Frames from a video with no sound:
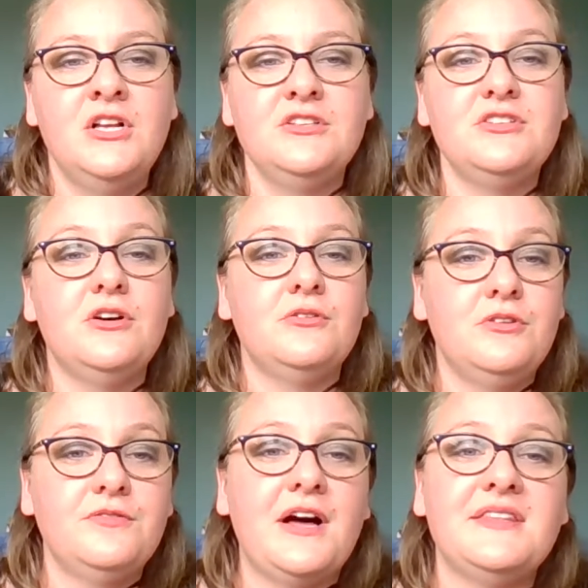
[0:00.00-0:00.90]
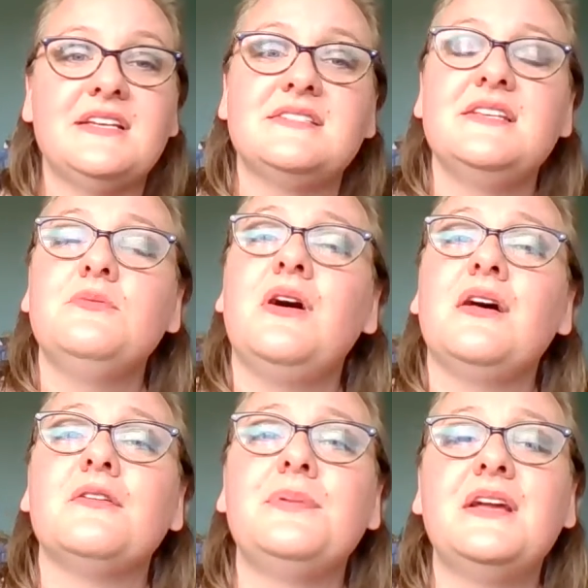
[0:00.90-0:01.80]
So you've got that
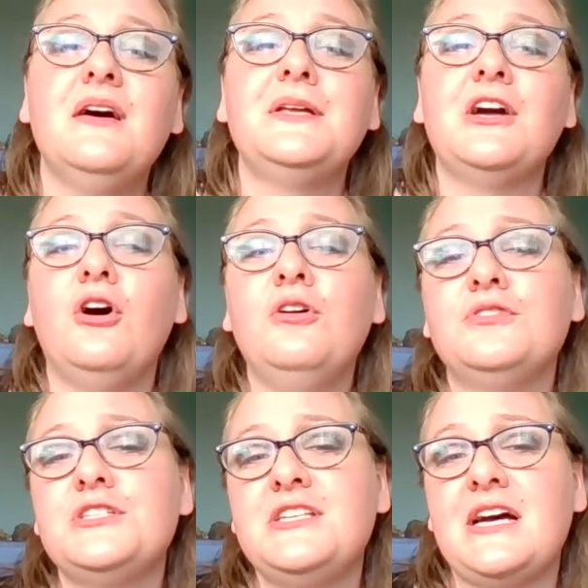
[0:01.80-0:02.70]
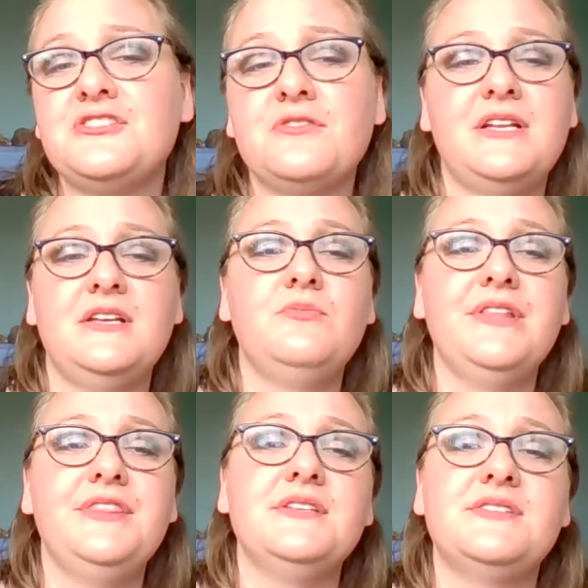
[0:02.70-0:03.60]
seawater becoming oversaturated
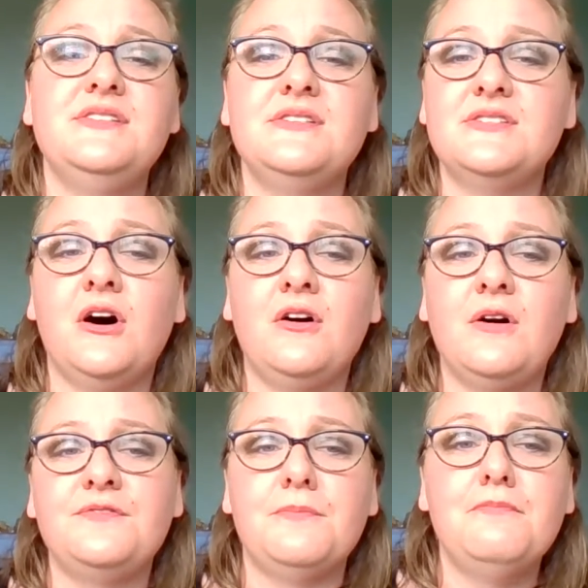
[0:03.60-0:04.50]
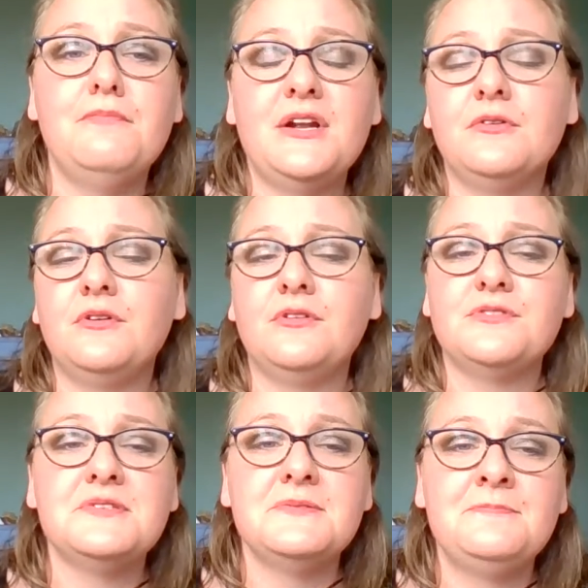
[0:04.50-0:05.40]
with this dissolved
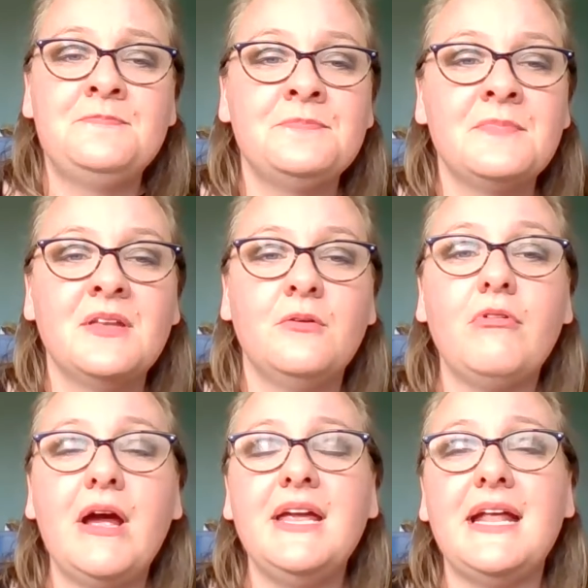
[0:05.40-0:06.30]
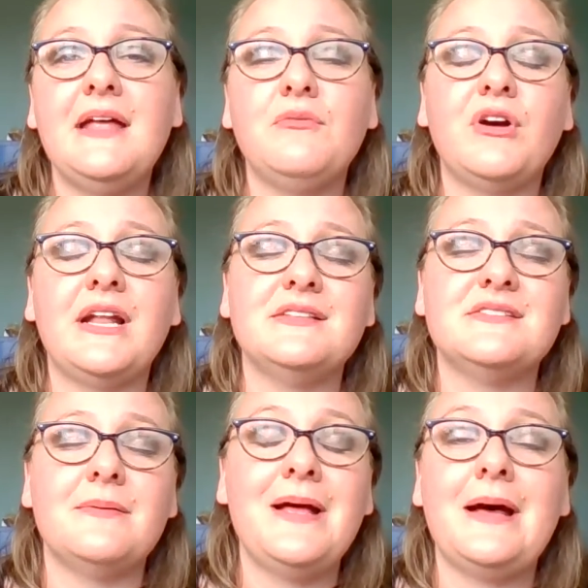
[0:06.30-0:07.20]
minerals, right? And what
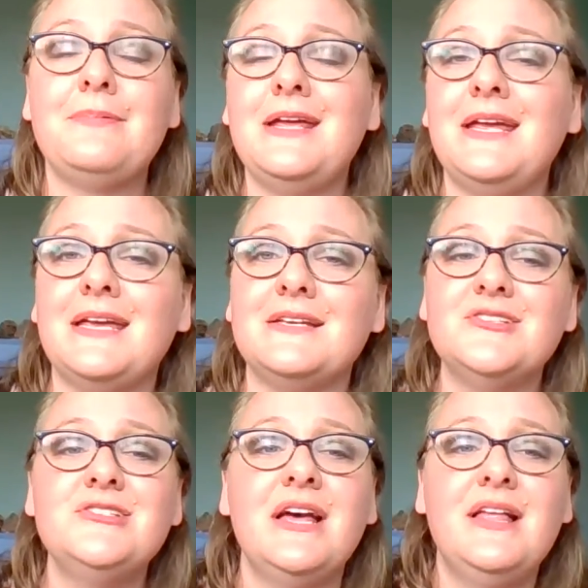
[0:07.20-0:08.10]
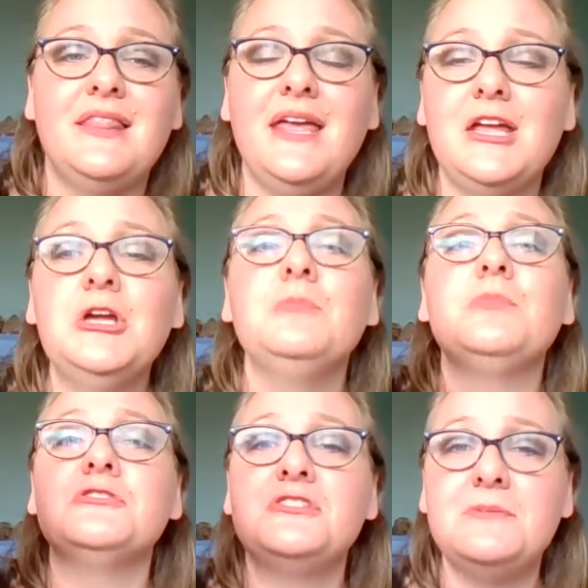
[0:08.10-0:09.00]
ends up happening is they
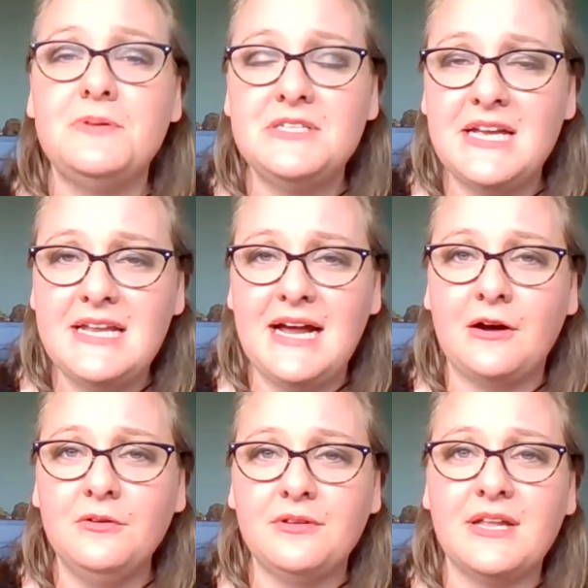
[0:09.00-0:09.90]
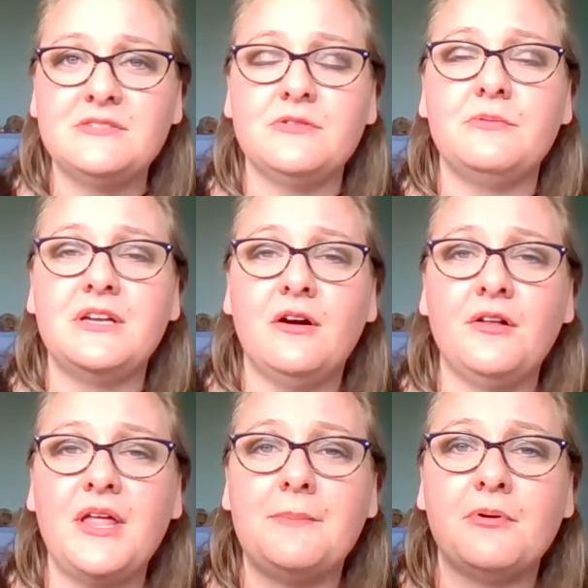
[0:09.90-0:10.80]
precipitate out. That's what we
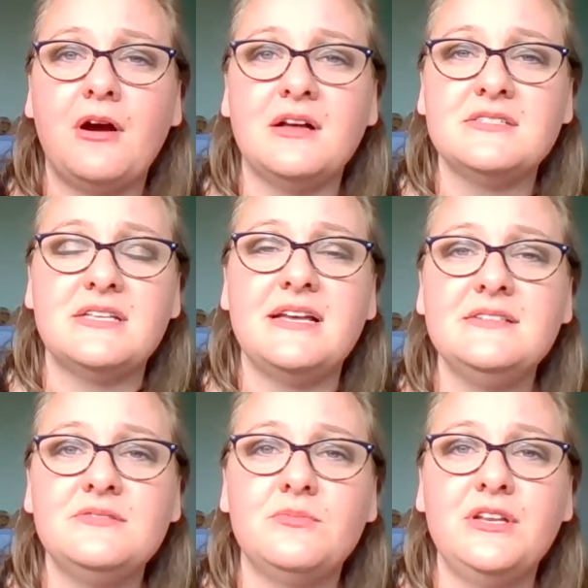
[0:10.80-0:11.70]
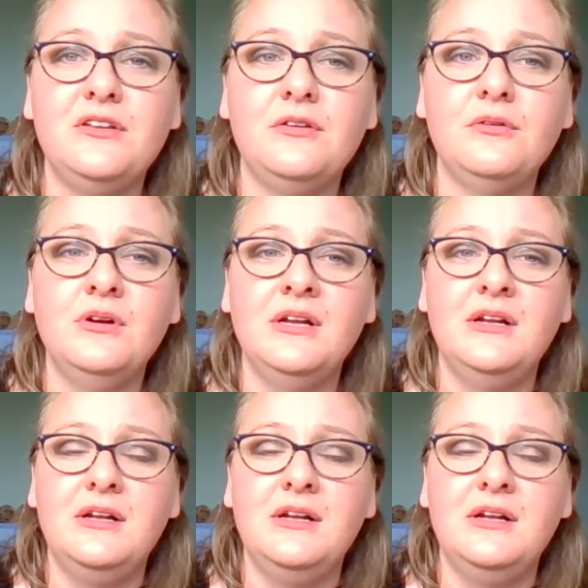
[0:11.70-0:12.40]
call that process when you